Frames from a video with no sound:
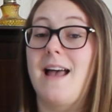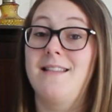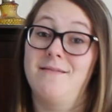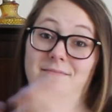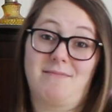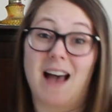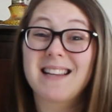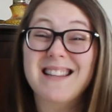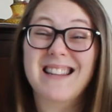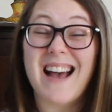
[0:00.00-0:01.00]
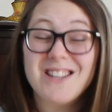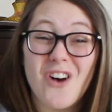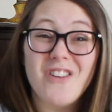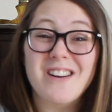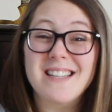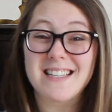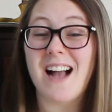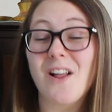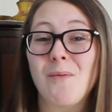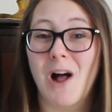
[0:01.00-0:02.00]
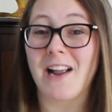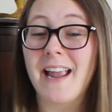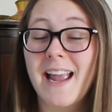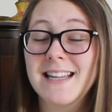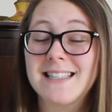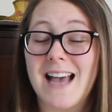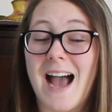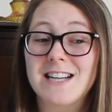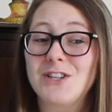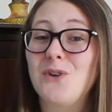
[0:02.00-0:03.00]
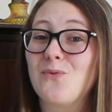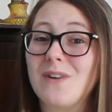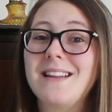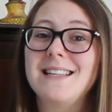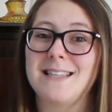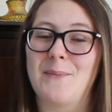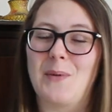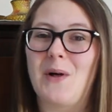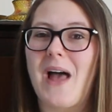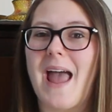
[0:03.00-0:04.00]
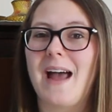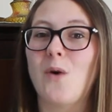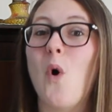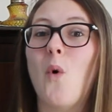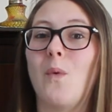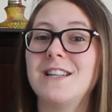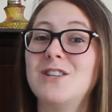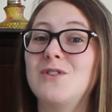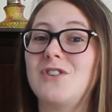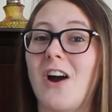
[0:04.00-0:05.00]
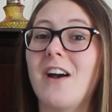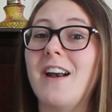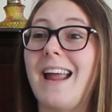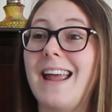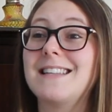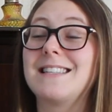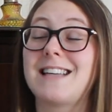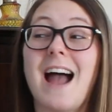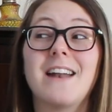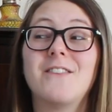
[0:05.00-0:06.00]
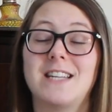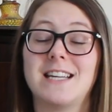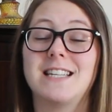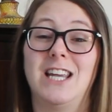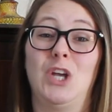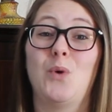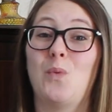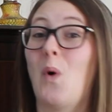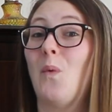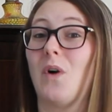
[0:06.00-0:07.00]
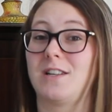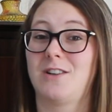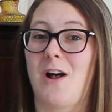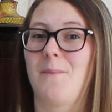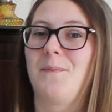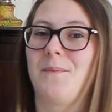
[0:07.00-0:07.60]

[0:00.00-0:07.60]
And that's, that's all there is to color blocking. It's actually really simple, and once you start, it's kind of addicting, you won't wanna stop.